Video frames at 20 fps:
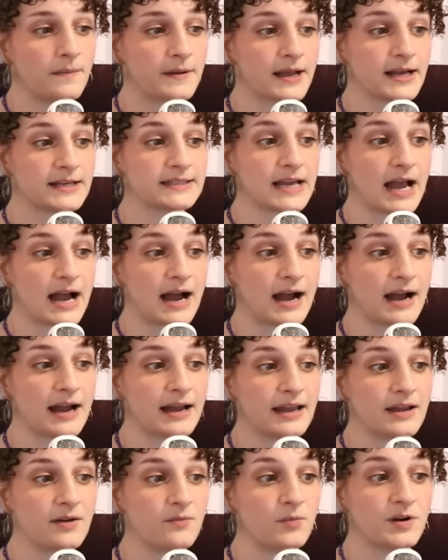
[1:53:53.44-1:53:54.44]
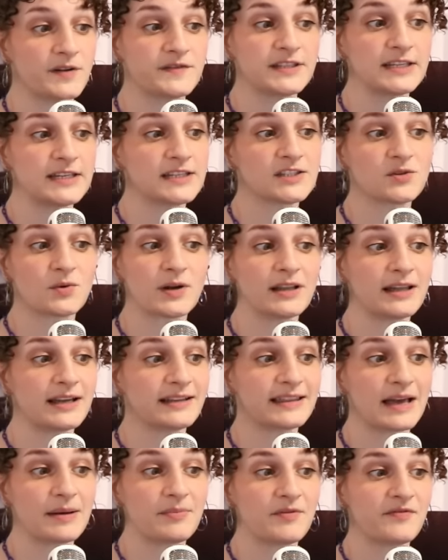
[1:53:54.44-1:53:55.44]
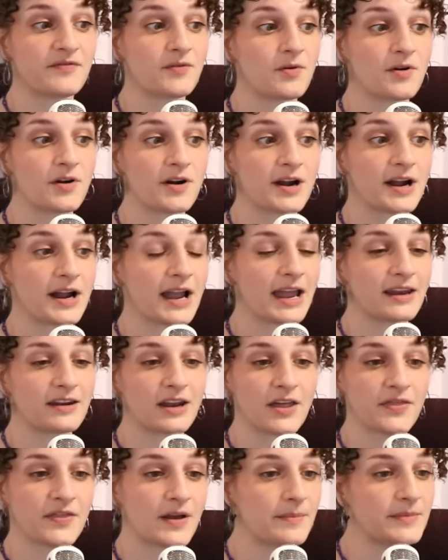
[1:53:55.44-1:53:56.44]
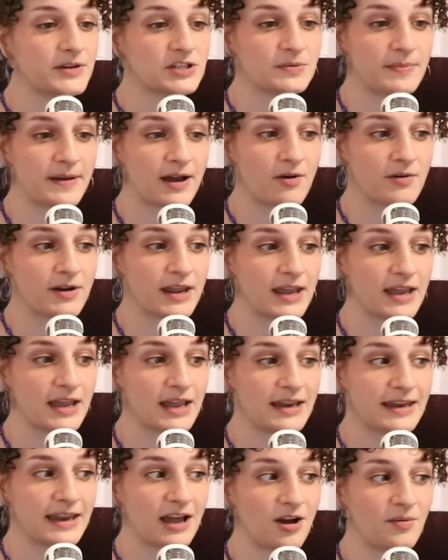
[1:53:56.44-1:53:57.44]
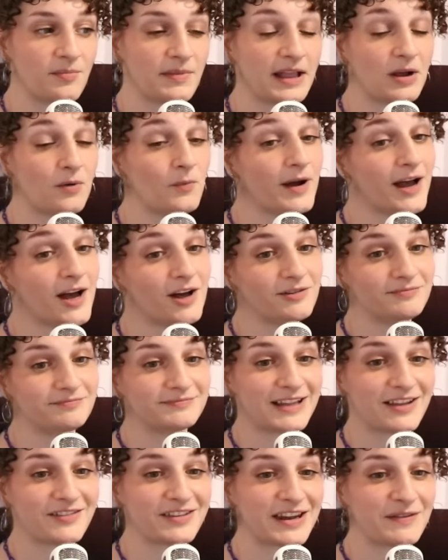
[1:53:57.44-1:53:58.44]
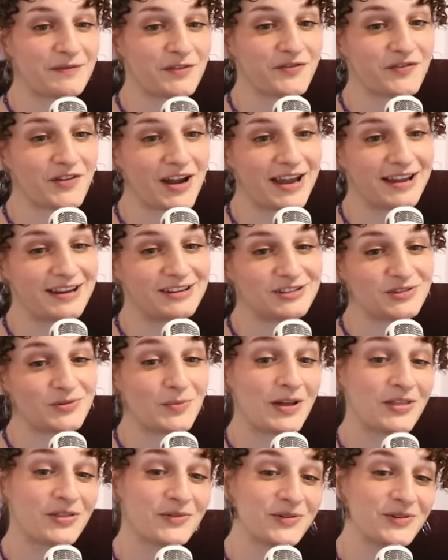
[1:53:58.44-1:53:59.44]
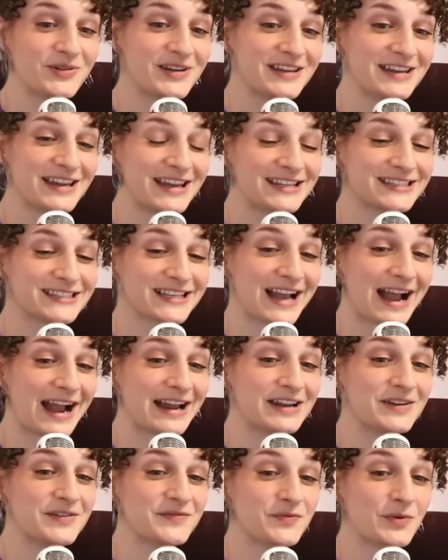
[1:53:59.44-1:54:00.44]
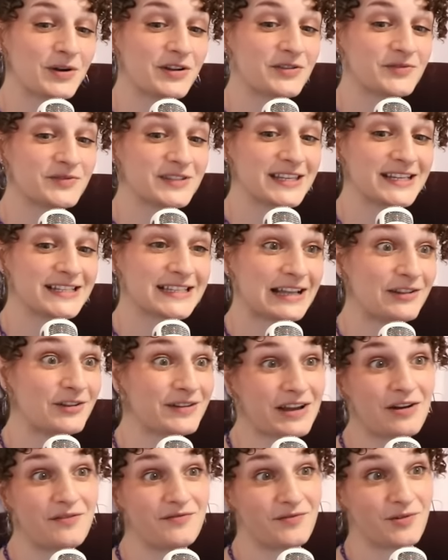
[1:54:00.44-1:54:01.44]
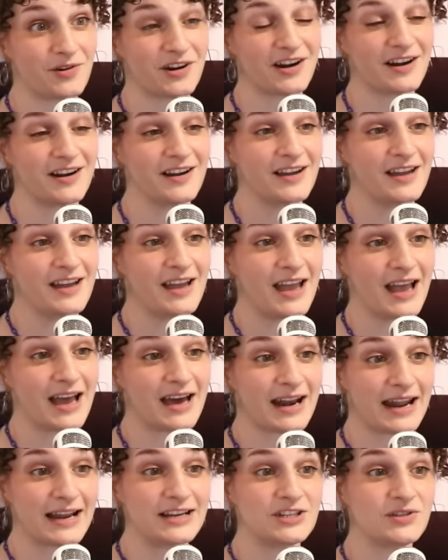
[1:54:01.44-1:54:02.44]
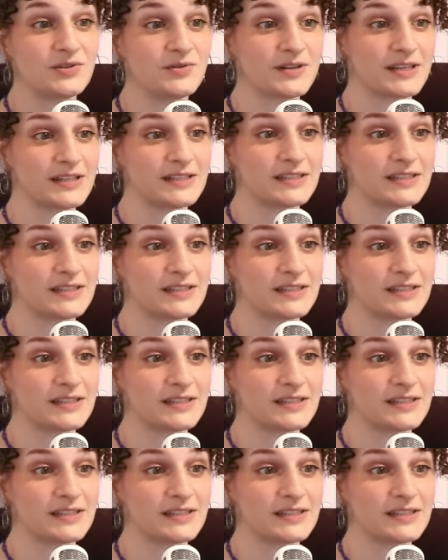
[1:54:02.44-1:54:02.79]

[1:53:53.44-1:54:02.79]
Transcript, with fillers: because I would have seen a story like that before and not thought much about it. And now I'm like, well, now that I have a friend who went through it, it's kind of one of those things I look out for. And I do